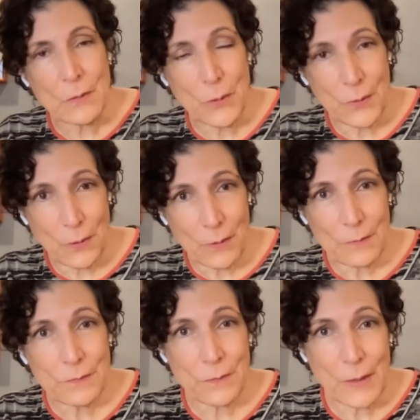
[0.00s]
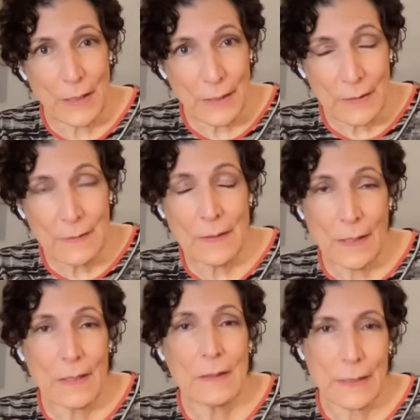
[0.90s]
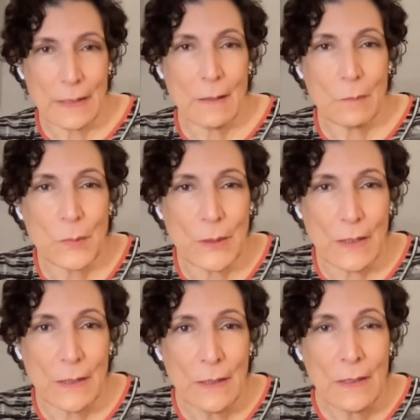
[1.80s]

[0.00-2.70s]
choreographer in the Ailey Company,